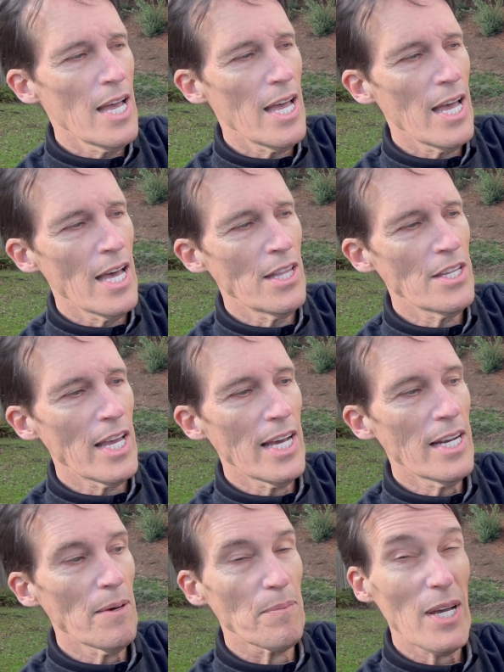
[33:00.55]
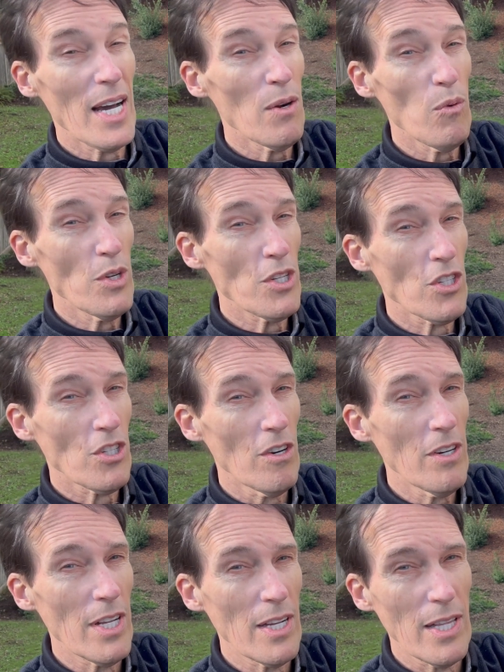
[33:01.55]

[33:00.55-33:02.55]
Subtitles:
and you end up kind of where you started,